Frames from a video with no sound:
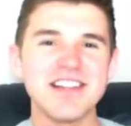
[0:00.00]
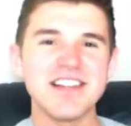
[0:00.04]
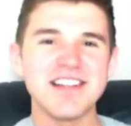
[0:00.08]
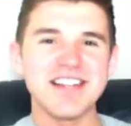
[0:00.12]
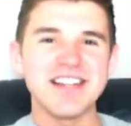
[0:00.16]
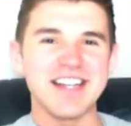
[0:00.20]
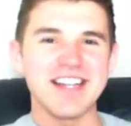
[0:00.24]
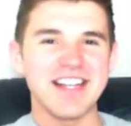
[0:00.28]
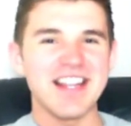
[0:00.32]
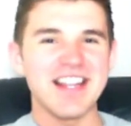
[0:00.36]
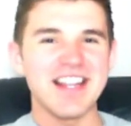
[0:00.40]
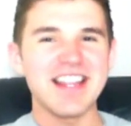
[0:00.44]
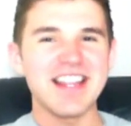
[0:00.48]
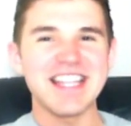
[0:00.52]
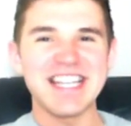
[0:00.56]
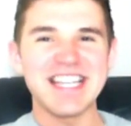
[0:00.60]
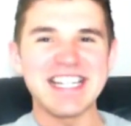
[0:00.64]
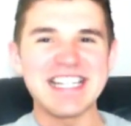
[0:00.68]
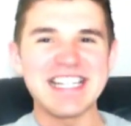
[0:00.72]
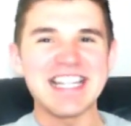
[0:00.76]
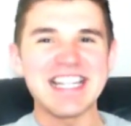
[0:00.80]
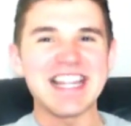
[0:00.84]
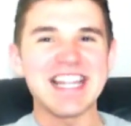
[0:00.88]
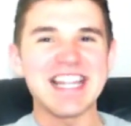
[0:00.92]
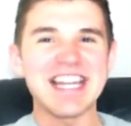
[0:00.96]
And at the
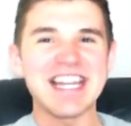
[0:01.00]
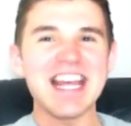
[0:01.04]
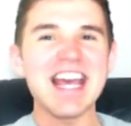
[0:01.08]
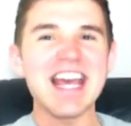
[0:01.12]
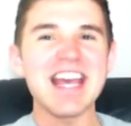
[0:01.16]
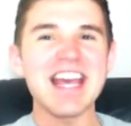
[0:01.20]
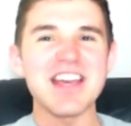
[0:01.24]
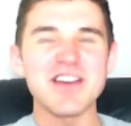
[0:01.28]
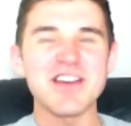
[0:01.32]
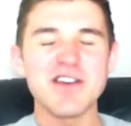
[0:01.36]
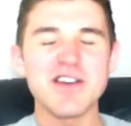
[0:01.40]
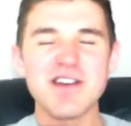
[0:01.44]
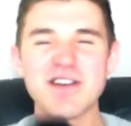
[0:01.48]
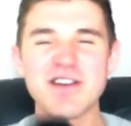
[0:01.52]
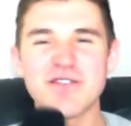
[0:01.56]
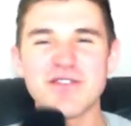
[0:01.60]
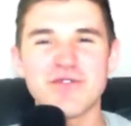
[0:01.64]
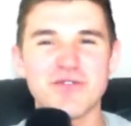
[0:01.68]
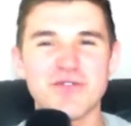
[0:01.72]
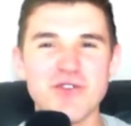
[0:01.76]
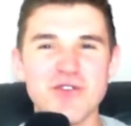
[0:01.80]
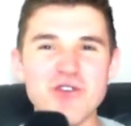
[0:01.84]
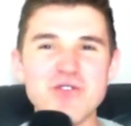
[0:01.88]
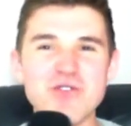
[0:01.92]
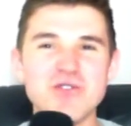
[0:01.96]
end of the day,
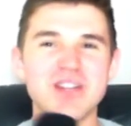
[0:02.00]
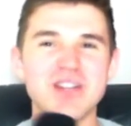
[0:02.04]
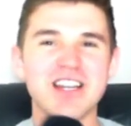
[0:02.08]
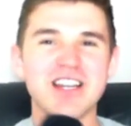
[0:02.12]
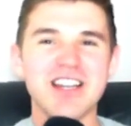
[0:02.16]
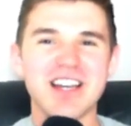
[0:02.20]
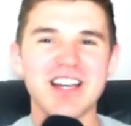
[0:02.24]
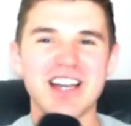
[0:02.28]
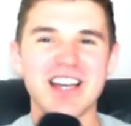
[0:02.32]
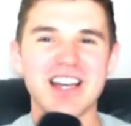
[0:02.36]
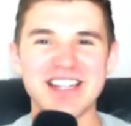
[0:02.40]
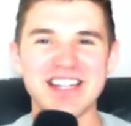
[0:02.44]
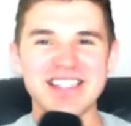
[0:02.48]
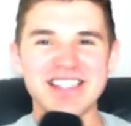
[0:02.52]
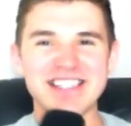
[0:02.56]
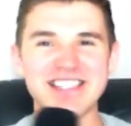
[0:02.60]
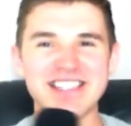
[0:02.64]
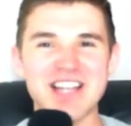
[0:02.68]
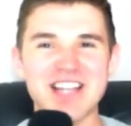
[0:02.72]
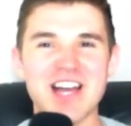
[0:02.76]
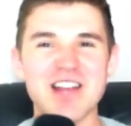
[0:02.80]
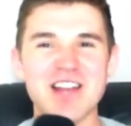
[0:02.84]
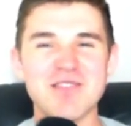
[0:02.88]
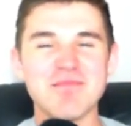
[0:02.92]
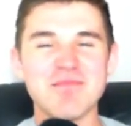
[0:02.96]
food
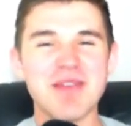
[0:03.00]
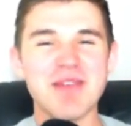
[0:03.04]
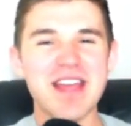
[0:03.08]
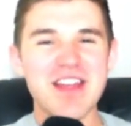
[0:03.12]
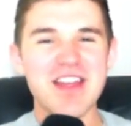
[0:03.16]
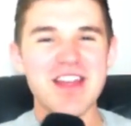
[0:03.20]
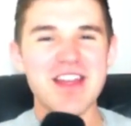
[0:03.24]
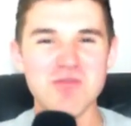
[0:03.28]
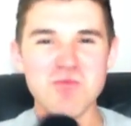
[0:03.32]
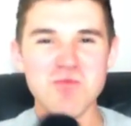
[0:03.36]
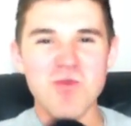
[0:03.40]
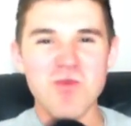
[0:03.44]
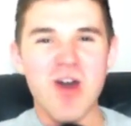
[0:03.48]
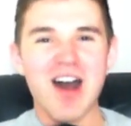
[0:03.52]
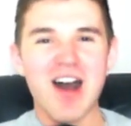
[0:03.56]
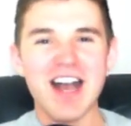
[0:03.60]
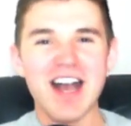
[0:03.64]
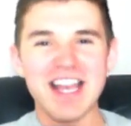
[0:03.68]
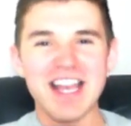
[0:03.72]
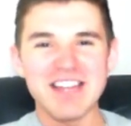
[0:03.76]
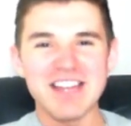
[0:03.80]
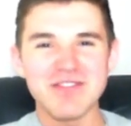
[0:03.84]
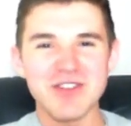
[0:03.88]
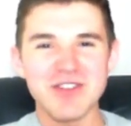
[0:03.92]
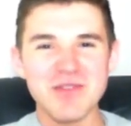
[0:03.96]
and beer and
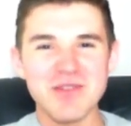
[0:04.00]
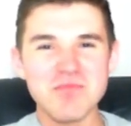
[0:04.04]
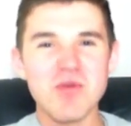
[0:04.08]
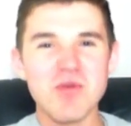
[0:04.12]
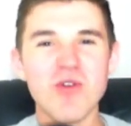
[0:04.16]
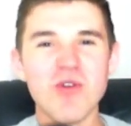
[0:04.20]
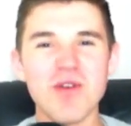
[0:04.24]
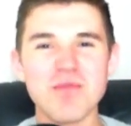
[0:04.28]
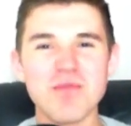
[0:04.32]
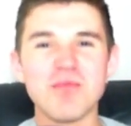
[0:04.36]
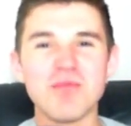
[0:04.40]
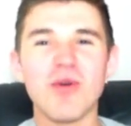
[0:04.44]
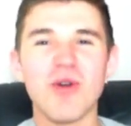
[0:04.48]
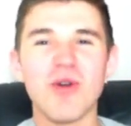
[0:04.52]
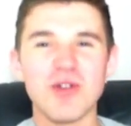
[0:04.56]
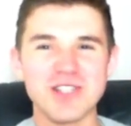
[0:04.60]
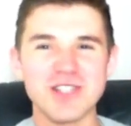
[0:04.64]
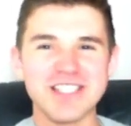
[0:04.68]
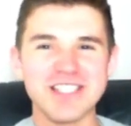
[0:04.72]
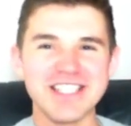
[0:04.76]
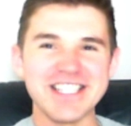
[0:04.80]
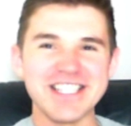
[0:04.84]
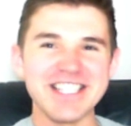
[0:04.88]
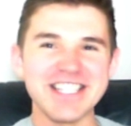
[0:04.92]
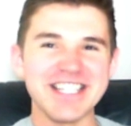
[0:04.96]
wine were more
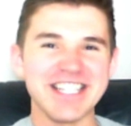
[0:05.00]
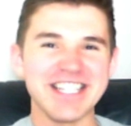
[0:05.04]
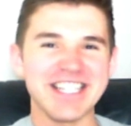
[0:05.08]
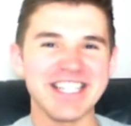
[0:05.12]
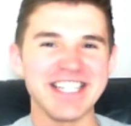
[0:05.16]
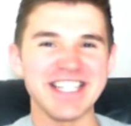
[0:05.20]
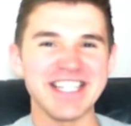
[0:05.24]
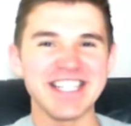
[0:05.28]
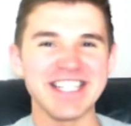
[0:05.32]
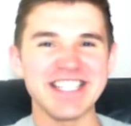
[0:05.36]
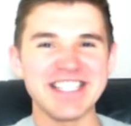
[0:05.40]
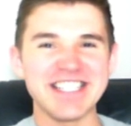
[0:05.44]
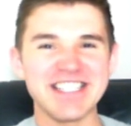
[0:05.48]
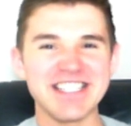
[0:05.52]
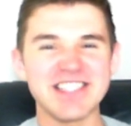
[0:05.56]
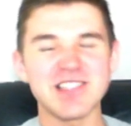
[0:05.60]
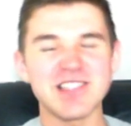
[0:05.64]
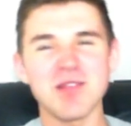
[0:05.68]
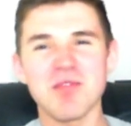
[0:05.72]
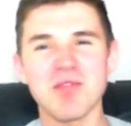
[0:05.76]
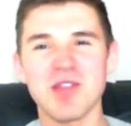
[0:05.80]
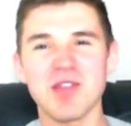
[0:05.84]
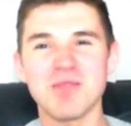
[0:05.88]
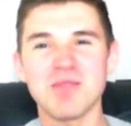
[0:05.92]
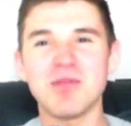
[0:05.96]
important than
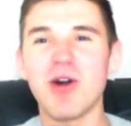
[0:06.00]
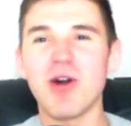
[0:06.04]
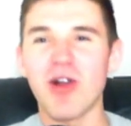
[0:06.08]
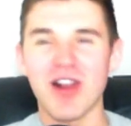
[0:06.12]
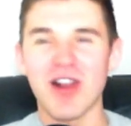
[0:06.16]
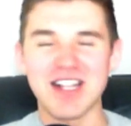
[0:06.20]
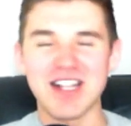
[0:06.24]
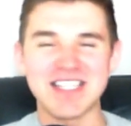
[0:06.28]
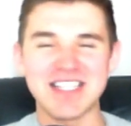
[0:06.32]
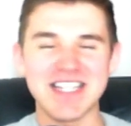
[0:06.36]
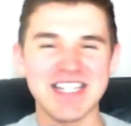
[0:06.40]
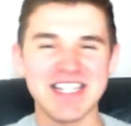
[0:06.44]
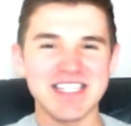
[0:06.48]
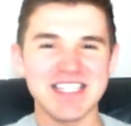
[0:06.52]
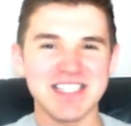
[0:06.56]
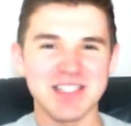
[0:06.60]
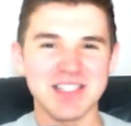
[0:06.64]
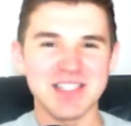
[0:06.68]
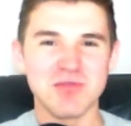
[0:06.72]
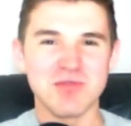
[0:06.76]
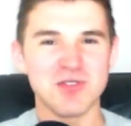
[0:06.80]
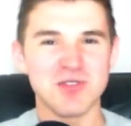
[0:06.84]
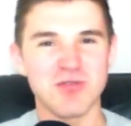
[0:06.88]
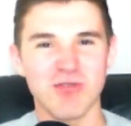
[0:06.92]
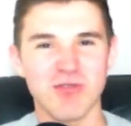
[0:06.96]
some of the politics
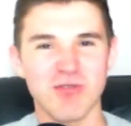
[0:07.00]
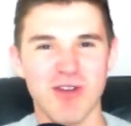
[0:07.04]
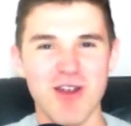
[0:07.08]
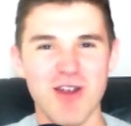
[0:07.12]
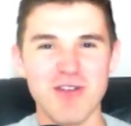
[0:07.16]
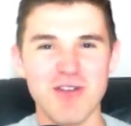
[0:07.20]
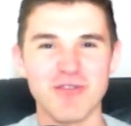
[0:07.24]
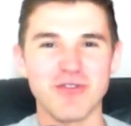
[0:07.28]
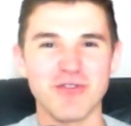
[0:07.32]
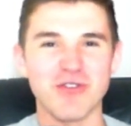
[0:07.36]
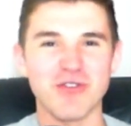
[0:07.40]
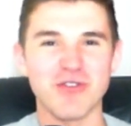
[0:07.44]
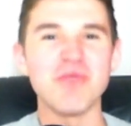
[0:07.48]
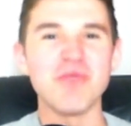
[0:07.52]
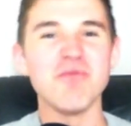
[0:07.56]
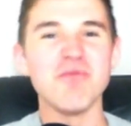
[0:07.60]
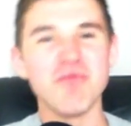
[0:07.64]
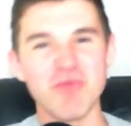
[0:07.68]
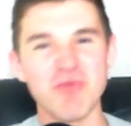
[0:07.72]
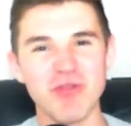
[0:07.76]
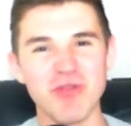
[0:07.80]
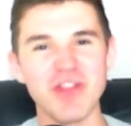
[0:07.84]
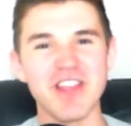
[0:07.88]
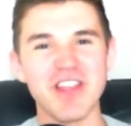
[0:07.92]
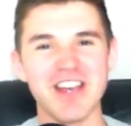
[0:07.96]
that was thrown
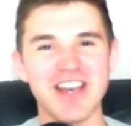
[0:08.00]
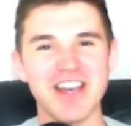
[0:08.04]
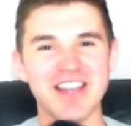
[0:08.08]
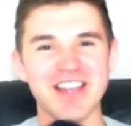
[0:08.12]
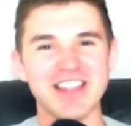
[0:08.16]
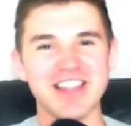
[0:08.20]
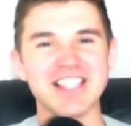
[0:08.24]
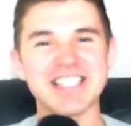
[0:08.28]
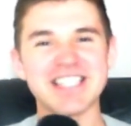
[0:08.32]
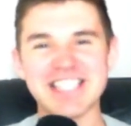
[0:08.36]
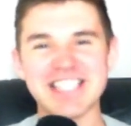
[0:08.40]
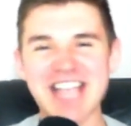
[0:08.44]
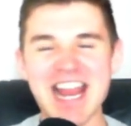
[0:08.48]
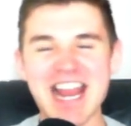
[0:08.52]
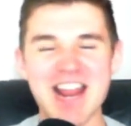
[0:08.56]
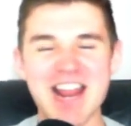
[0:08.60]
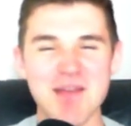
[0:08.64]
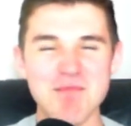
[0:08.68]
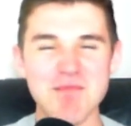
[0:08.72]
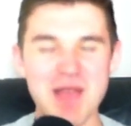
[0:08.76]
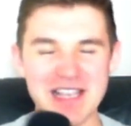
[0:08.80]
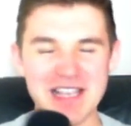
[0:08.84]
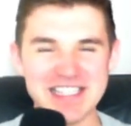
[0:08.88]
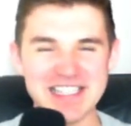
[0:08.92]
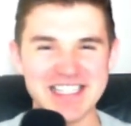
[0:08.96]
from the
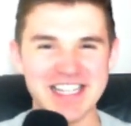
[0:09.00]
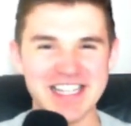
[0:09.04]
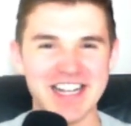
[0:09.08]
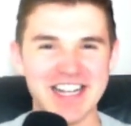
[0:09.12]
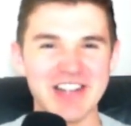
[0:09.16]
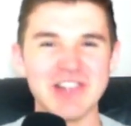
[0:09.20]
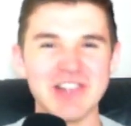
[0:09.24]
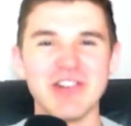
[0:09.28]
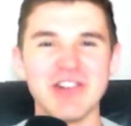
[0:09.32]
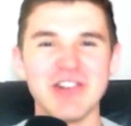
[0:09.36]
Senate, basically, or